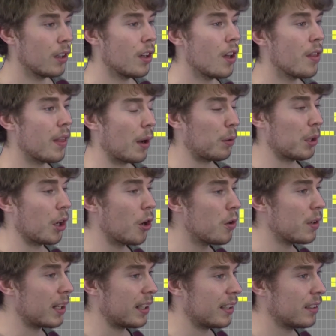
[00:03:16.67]
that would
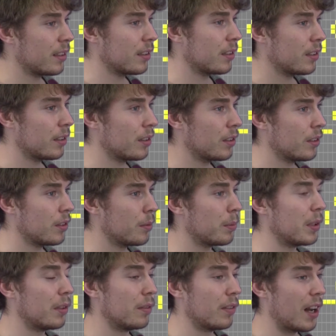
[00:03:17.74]
only be
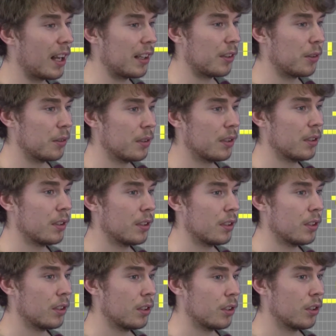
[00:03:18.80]
of value
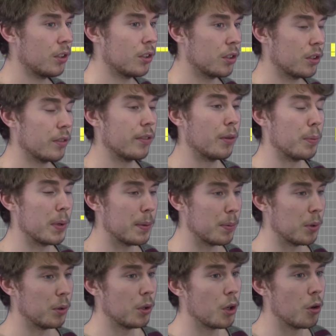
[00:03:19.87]
for people
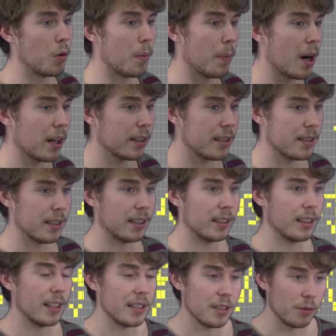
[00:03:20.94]
who are marketing
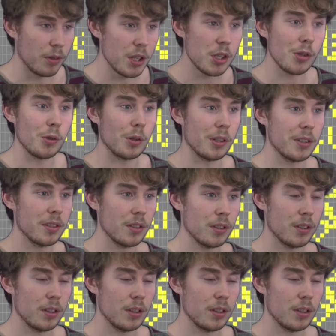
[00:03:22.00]
its originalness,